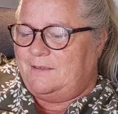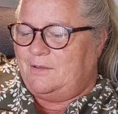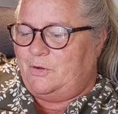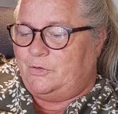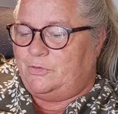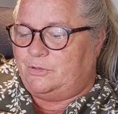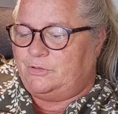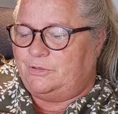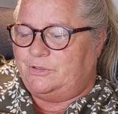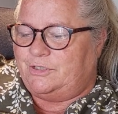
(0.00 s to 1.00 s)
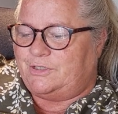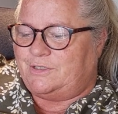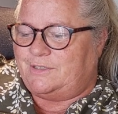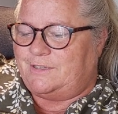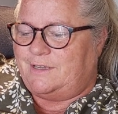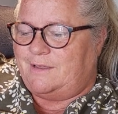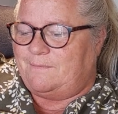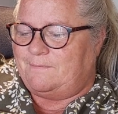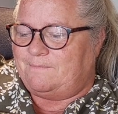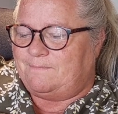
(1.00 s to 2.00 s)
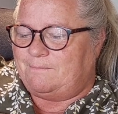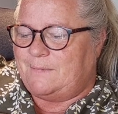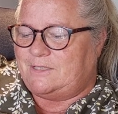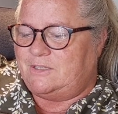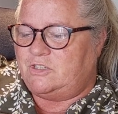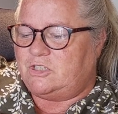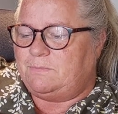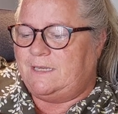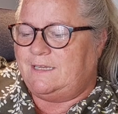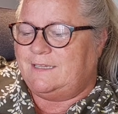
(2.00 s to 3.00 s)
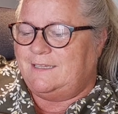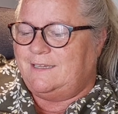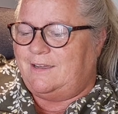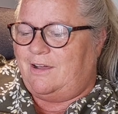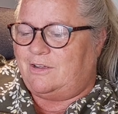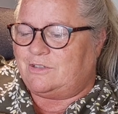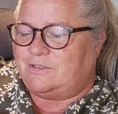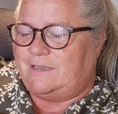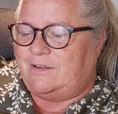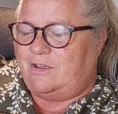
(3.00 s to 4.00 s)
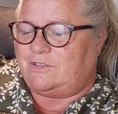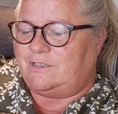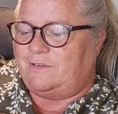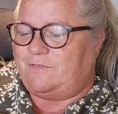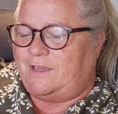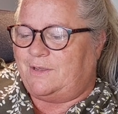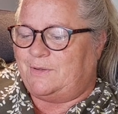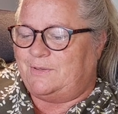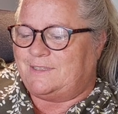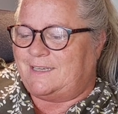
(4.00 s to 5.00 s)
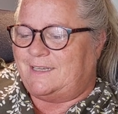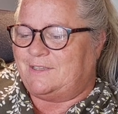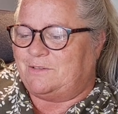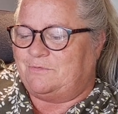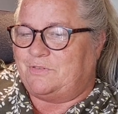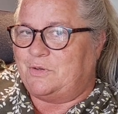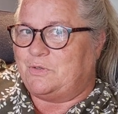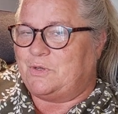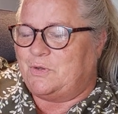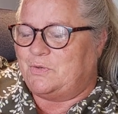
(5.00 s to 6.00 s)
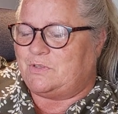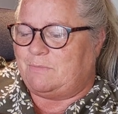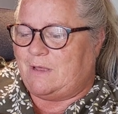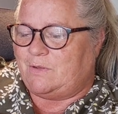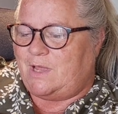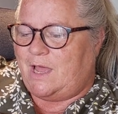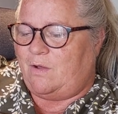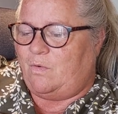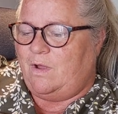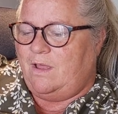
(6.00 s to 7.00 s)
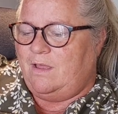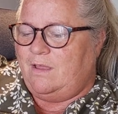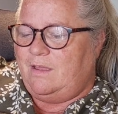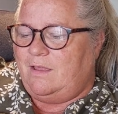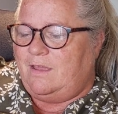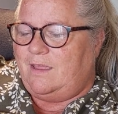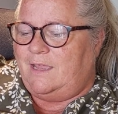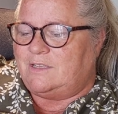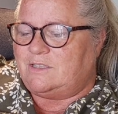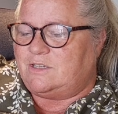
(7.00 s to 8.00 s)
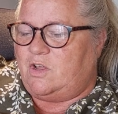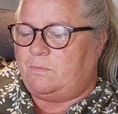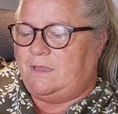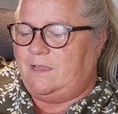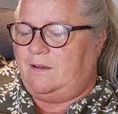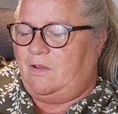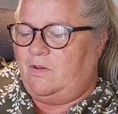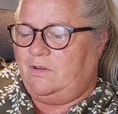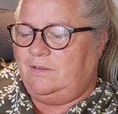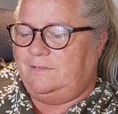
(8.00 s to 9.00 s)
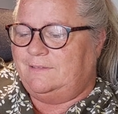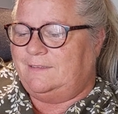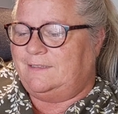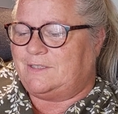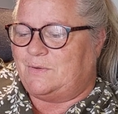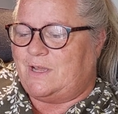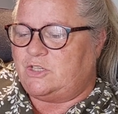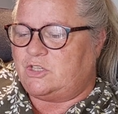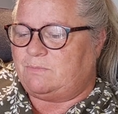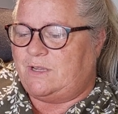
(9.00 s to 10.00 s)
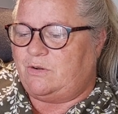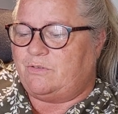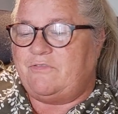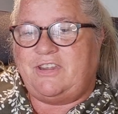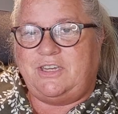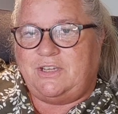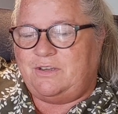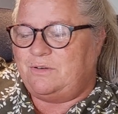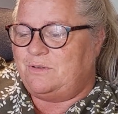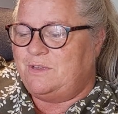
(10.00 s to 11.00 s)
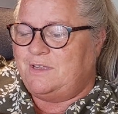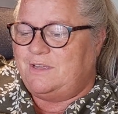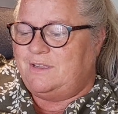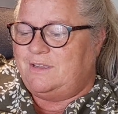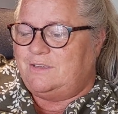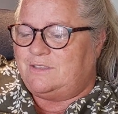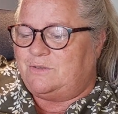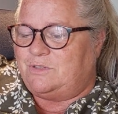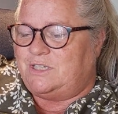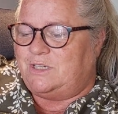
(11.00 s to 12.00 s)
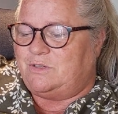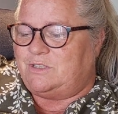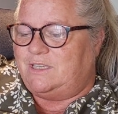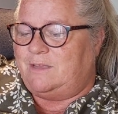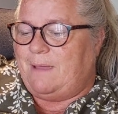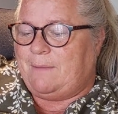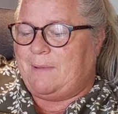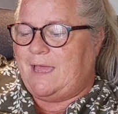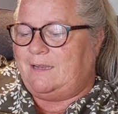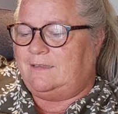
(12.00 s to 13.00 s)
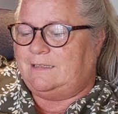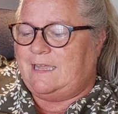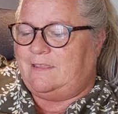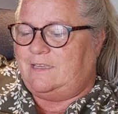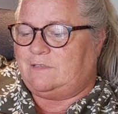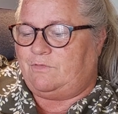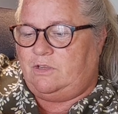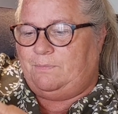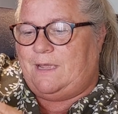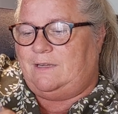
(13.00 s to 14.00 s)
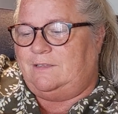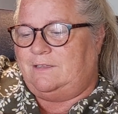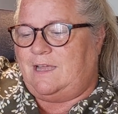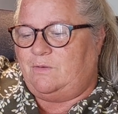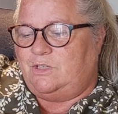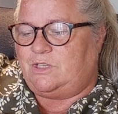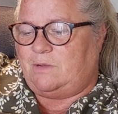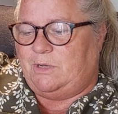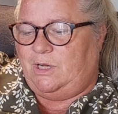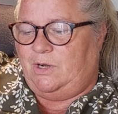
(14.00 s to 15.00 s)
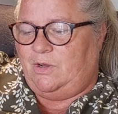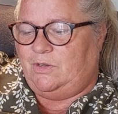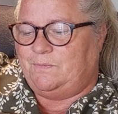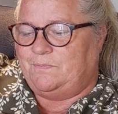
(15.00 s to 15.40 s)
her daughter just messaged me and asked if I could send some photos about how it's coming along. So I just made her a video so she could see the back panel and this front panel, how it's coming along.